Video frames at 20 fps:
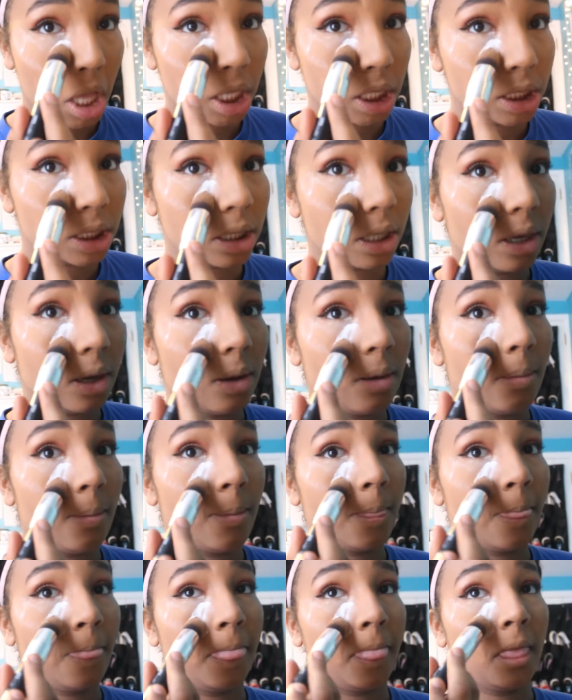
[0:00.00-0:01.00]
So
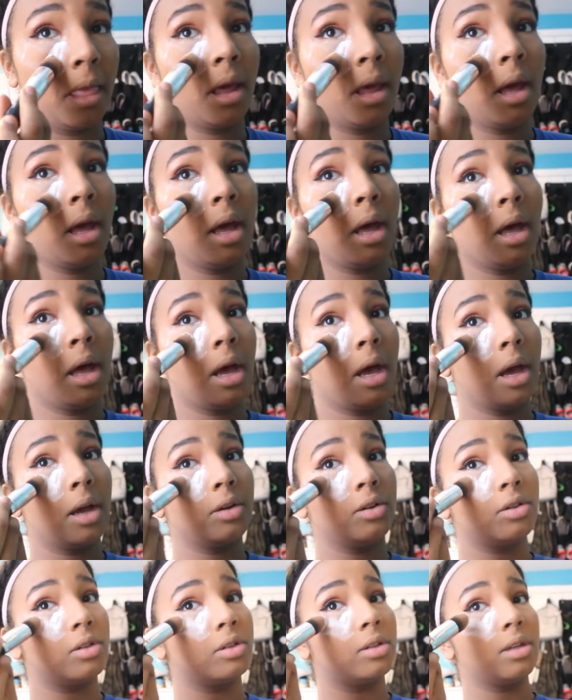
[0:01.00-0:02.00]

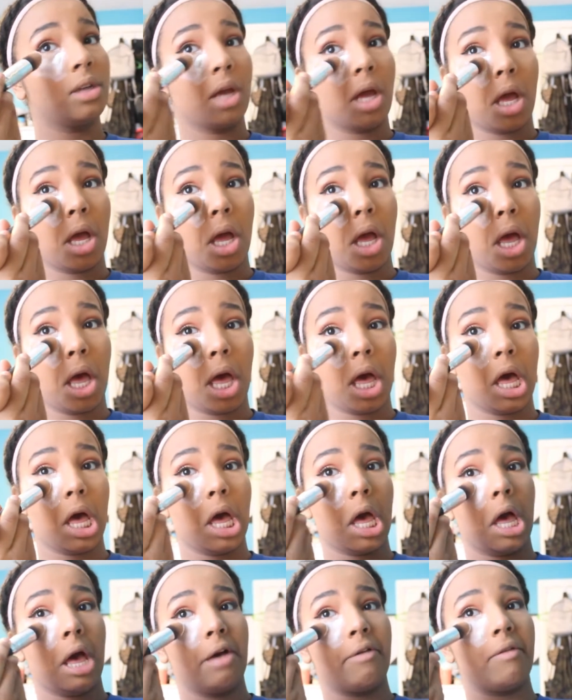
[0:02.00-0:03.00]
just
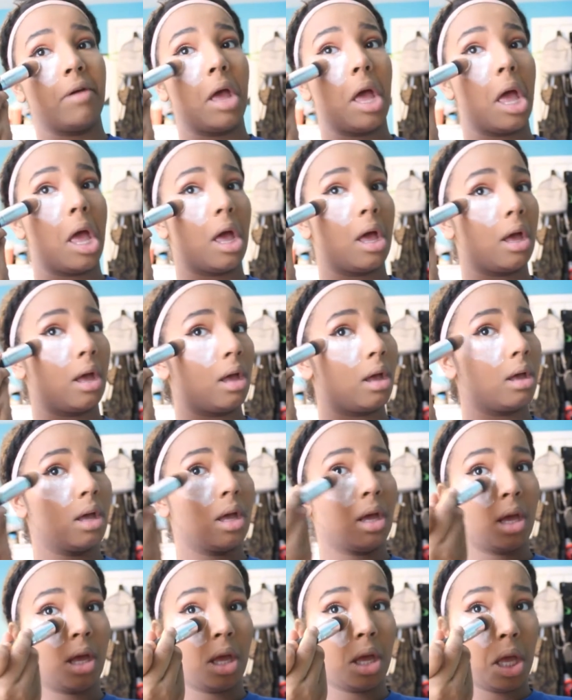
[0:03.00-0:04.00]
have it.
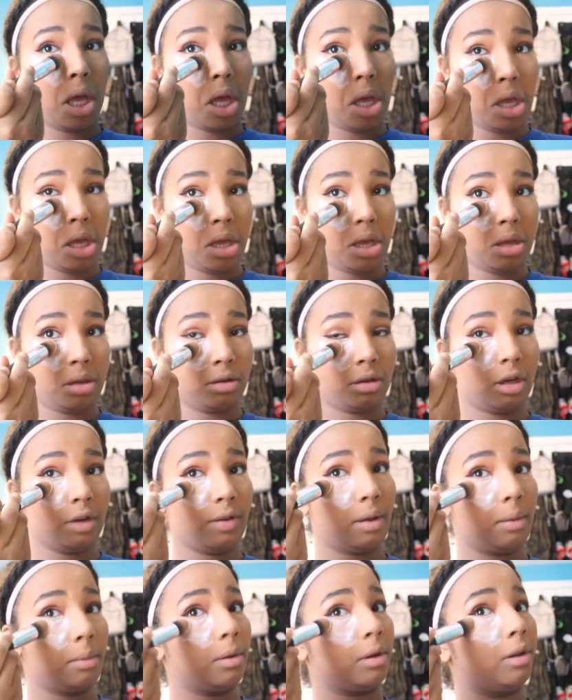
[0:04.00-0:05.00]
Sorry
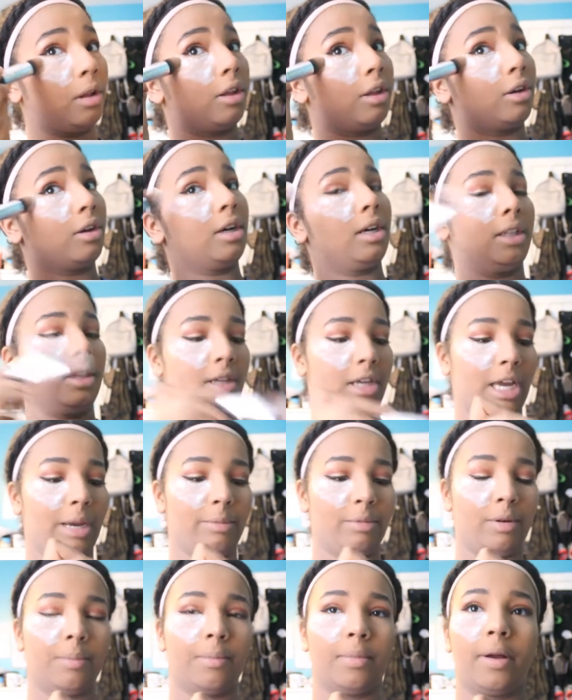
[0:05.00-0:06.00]
that I'm not looking at the
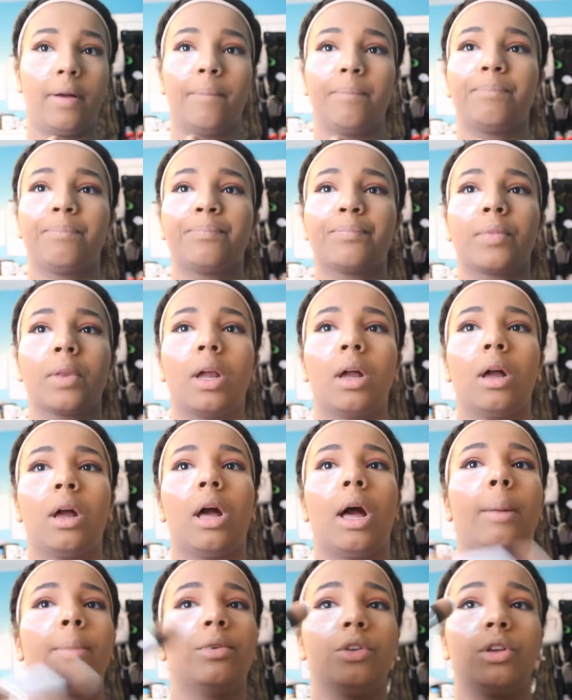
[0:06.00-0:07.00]
camera, but
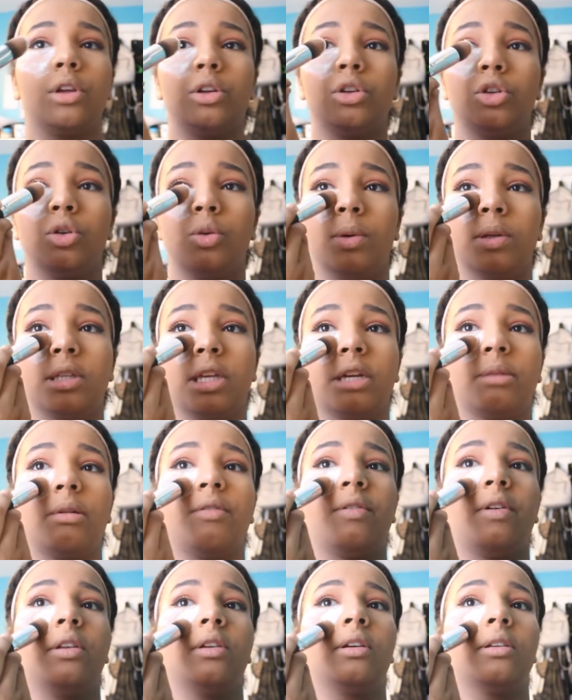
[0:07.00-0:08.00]
I'm just gonna do one side of my
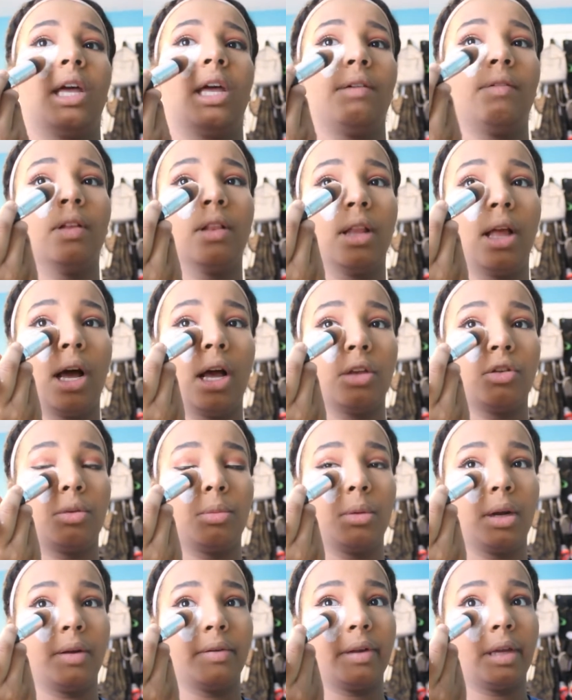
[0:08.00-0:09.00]
face because I have a lot, so I'm
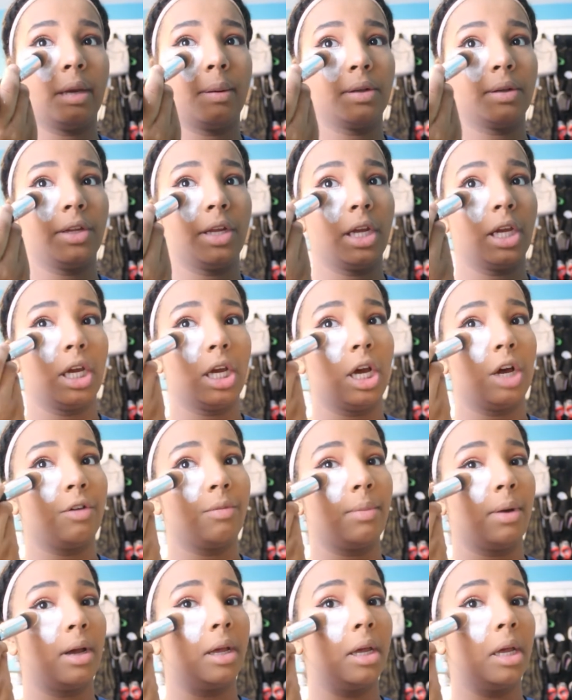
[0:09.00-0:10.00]
gonna have to keep on taking off
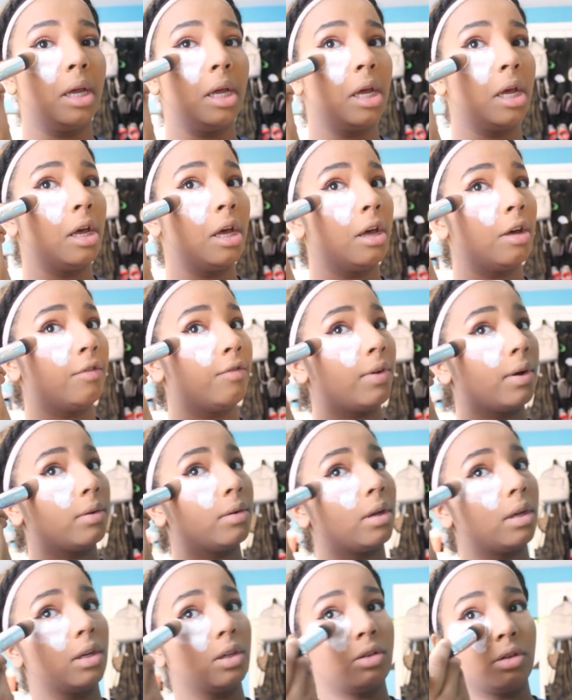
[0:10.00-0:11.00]
my
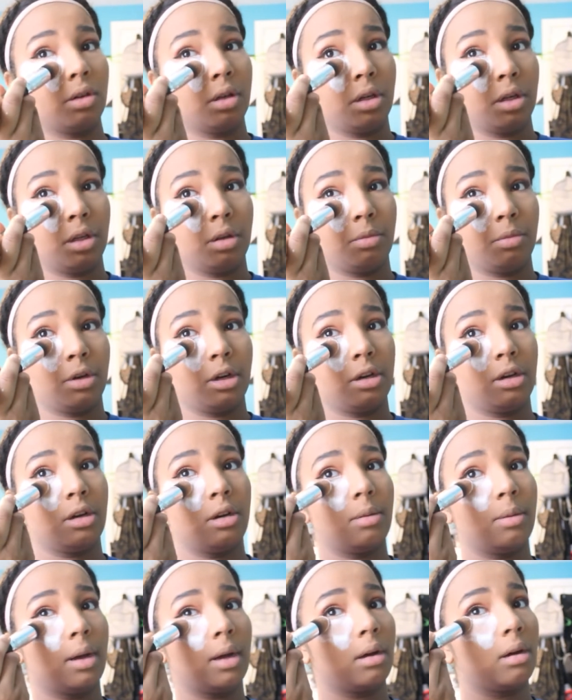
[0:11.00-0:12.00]
foundation and putting
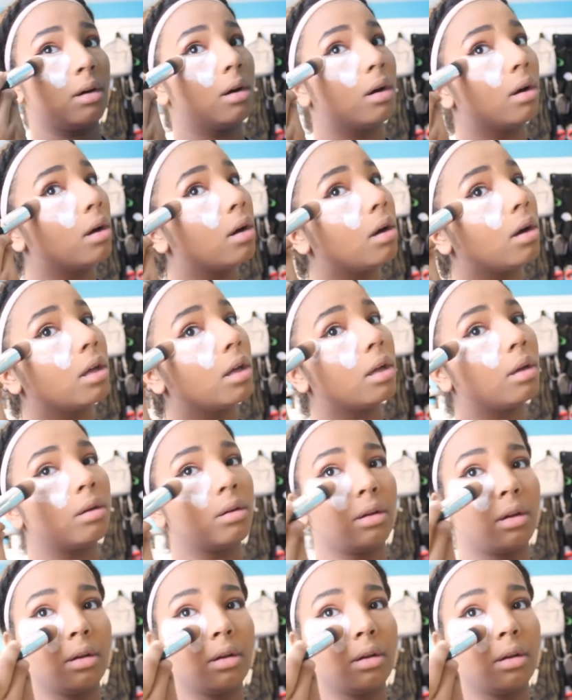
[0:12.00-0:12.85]
it back on.